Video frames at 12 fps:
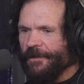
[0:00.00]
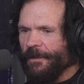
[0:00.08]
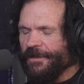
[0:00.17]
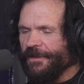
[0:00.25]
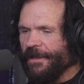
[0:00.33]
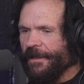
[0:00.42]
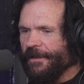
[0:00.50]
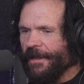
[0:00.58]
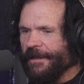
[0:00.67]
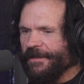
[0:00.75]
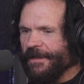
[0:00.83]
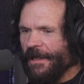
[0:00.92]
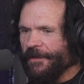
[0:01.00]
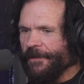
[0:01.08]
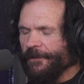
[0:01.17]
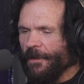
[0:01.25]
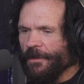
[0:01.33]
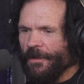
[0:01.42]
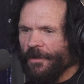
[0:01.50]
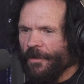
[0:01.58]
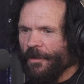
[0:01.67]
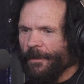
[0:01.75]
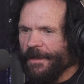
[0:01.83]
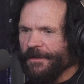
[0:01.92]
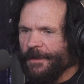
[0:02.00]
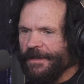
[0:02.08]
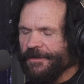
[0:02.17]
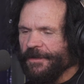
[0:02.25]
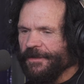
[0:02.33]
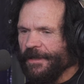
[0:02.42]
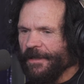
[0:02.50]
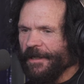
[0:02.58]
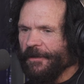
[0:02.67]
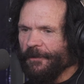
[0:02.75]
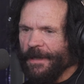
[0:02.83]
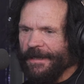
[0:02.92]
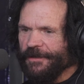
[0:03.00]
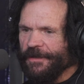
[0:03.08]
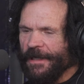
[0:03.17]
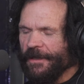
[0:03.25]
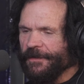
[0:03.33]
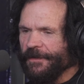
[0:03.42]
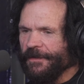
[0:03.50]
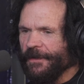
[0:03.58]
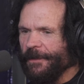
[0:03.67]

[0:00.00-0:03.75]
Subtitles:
Once you get like south of Oklahoma, it's basically you see a lot of ranch houses.